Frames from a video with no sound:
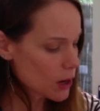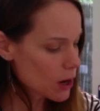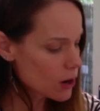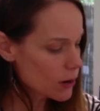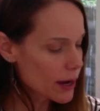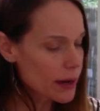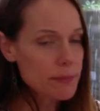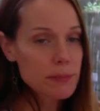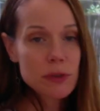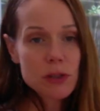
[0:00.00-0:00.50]

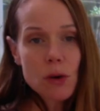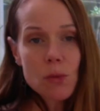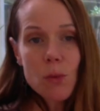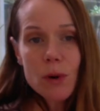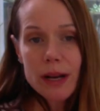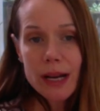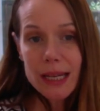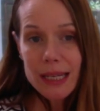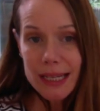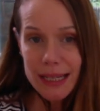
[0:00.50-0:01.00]
Okay, so
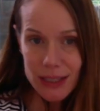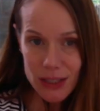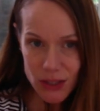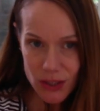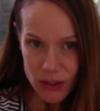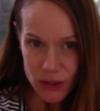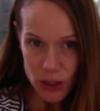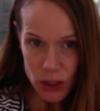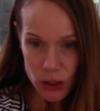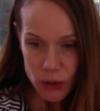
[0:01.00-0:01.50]
what I need you
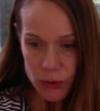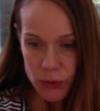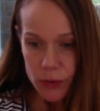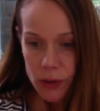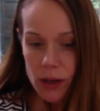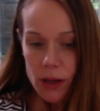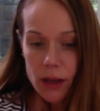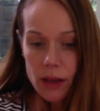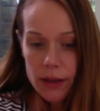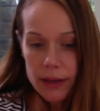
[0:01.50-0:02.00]
to
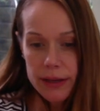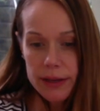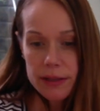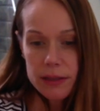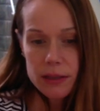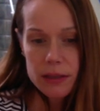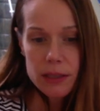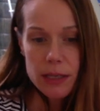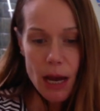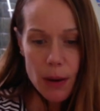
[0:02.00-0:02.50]
do
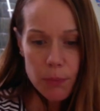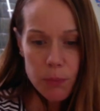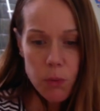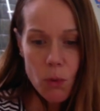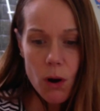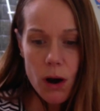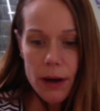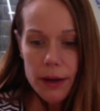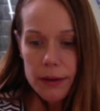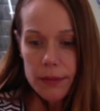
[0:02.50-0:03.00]
is step
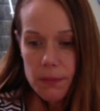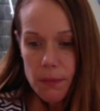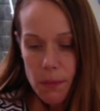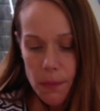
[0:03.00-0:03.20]
one.